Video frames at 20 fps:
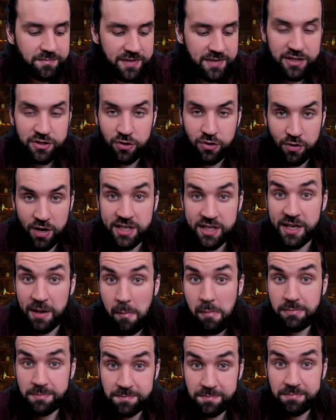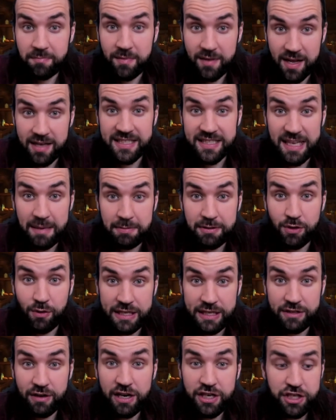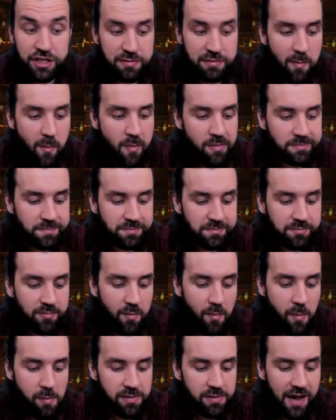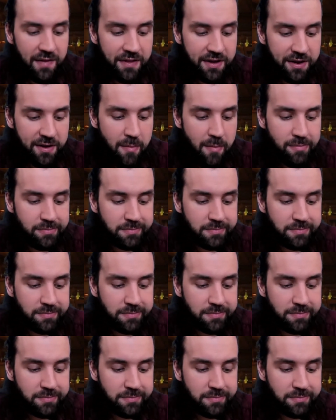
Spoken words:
That's already a step in the right direction, I think.